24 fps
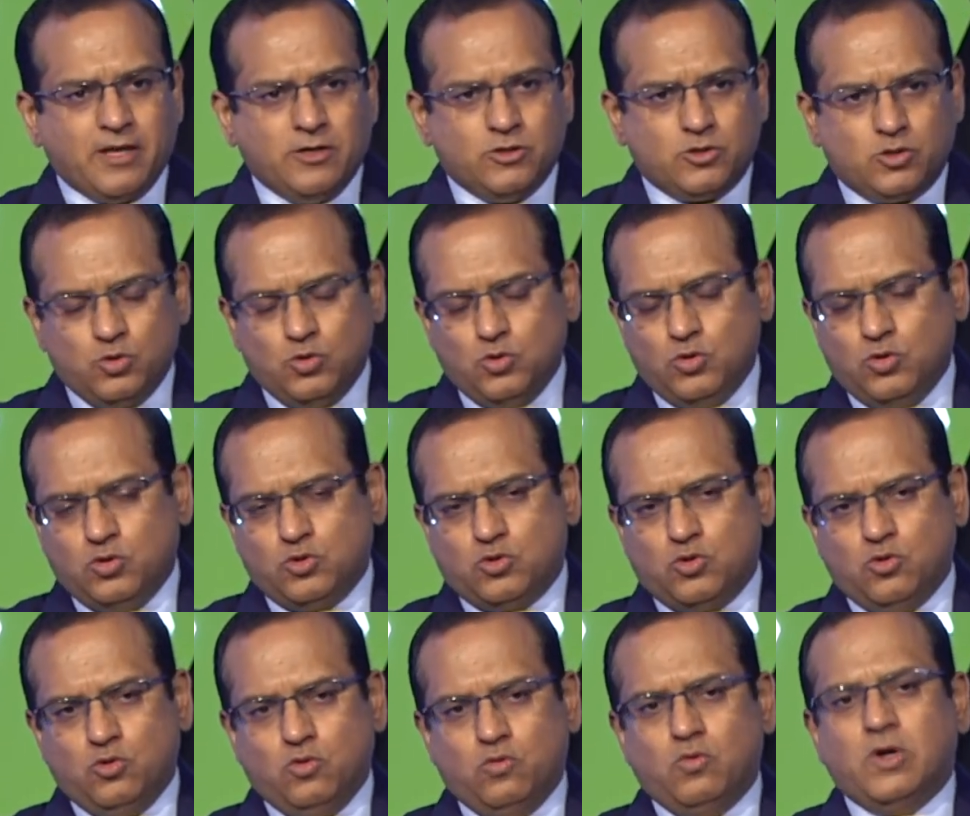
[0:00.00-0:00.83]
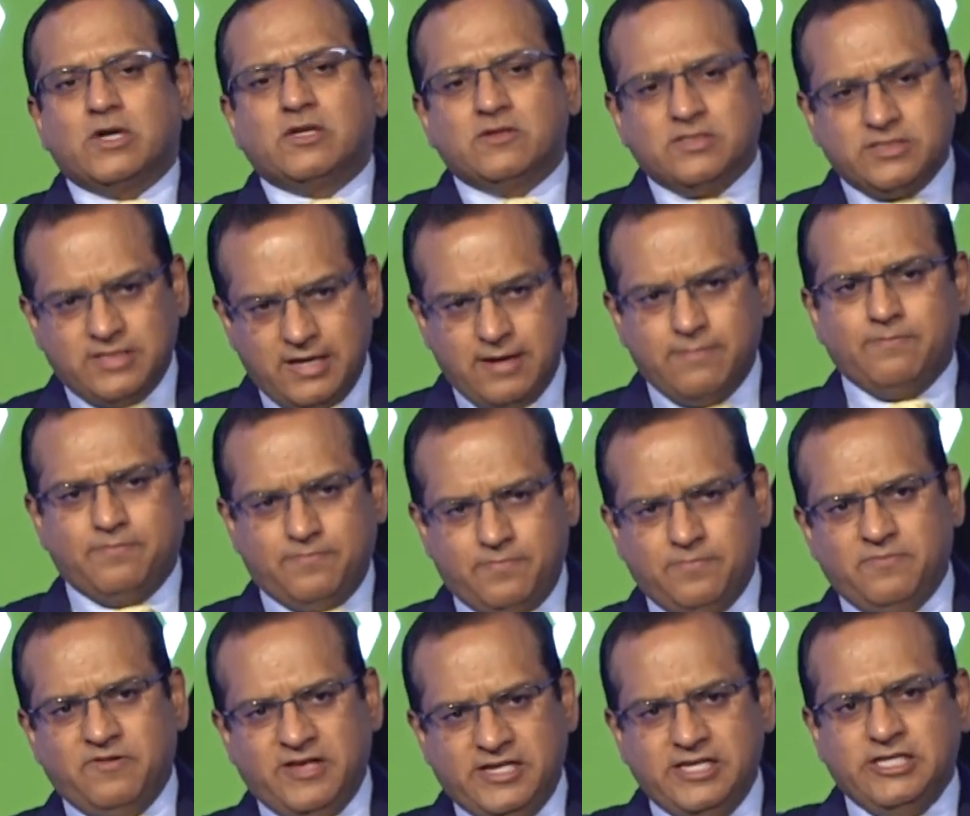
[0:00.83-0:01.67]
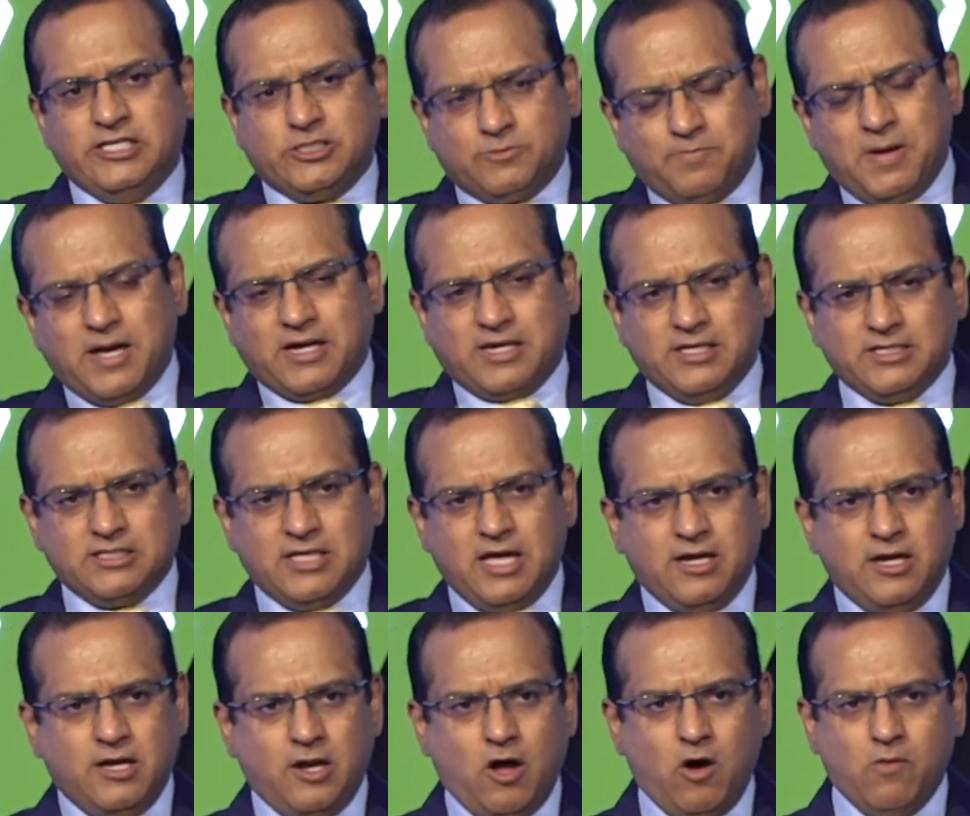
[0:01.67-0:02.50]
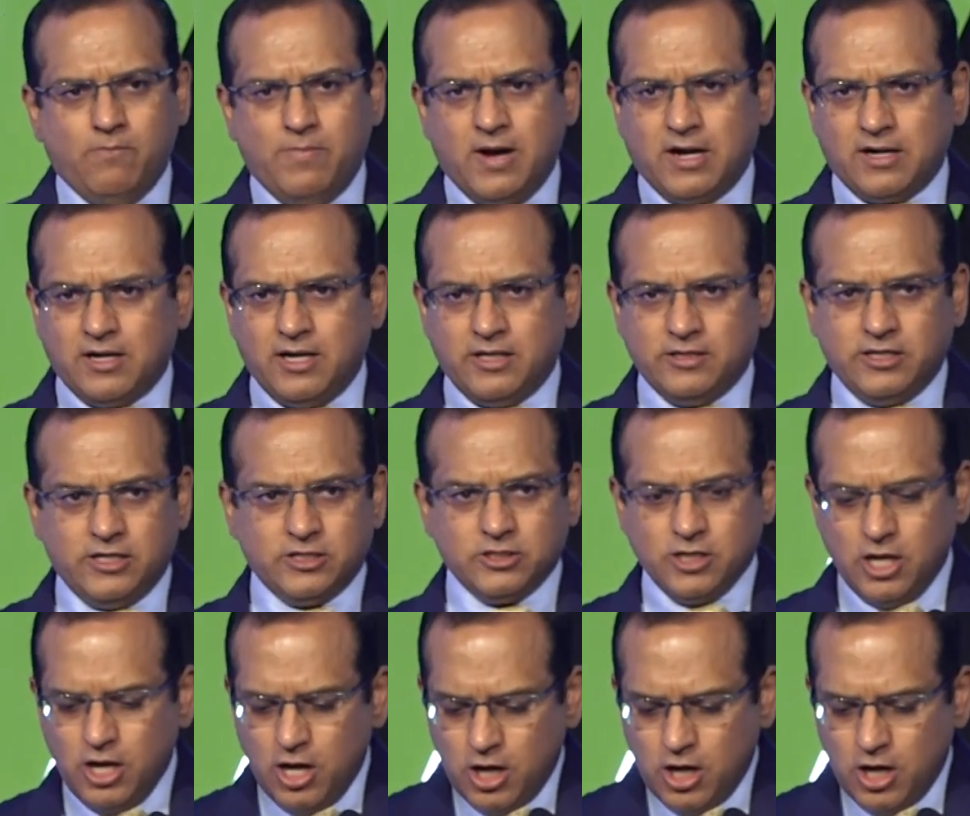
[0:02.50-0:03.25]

to, to what is then East Pakistan and now Bangladesh.